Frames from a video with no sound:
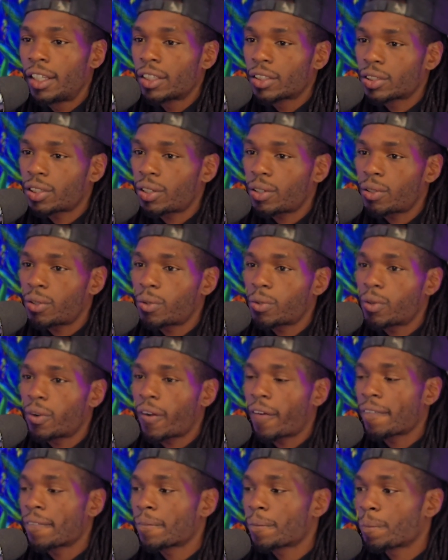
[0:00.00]
So
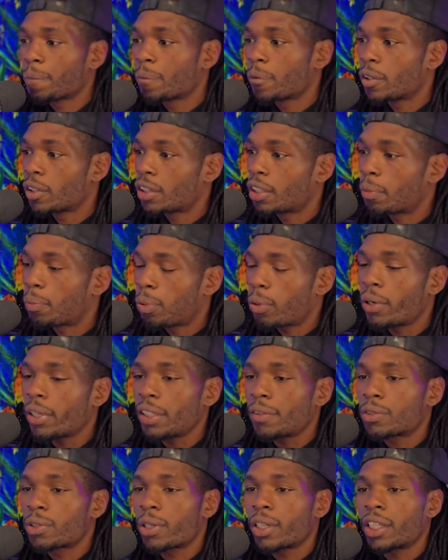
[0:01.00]
the
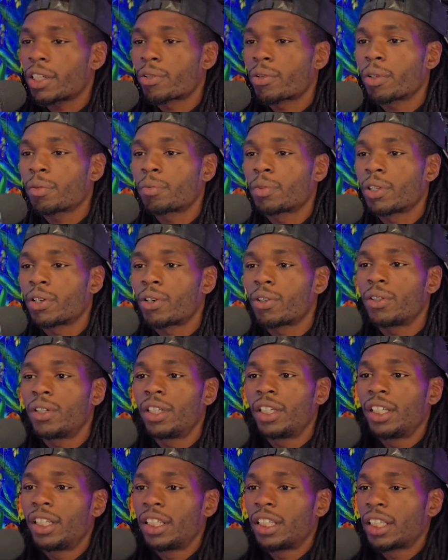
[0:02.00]
point of trading crypto
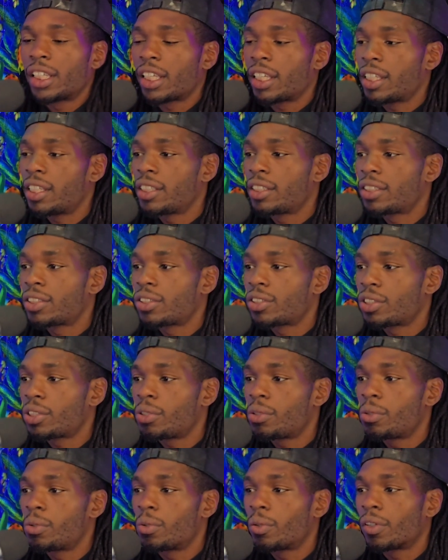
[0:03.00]
is
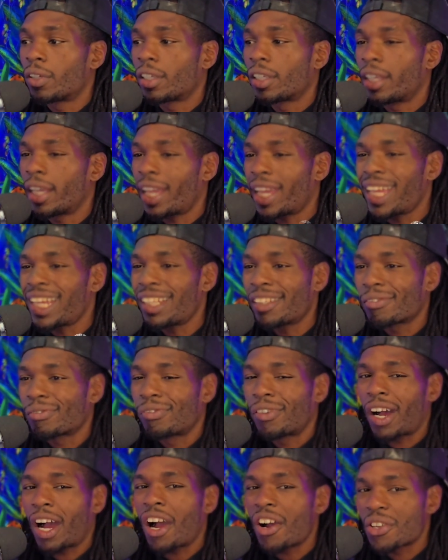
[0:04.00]
to gain
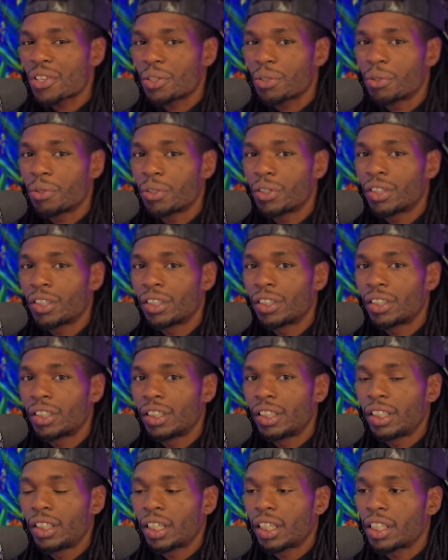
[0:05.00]
value,
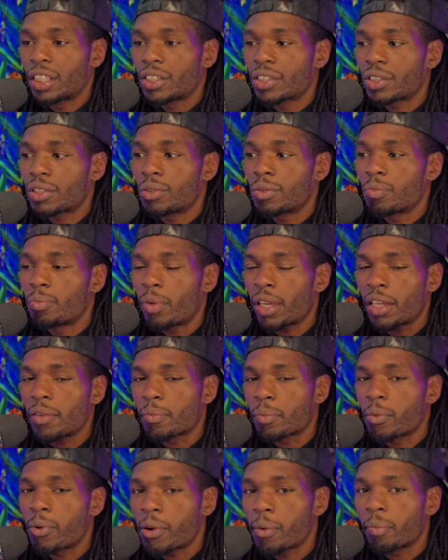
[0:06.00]
is to
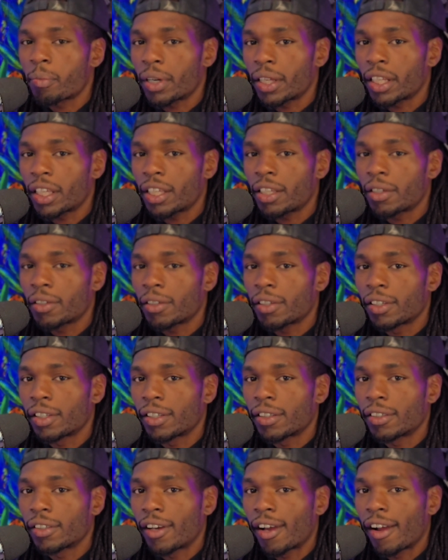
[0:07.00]
make more money
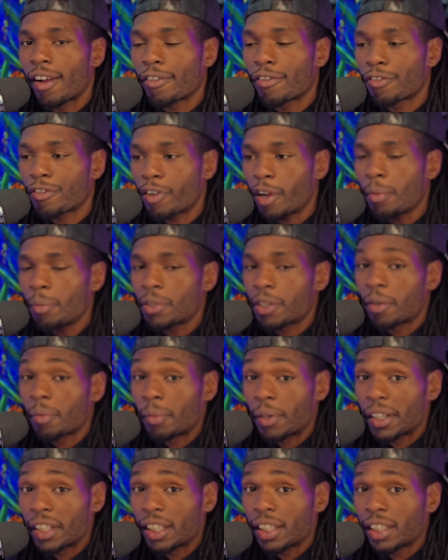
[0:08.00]
from your
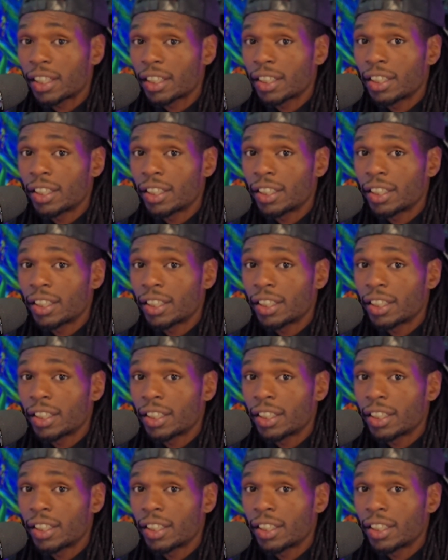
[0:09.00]
money.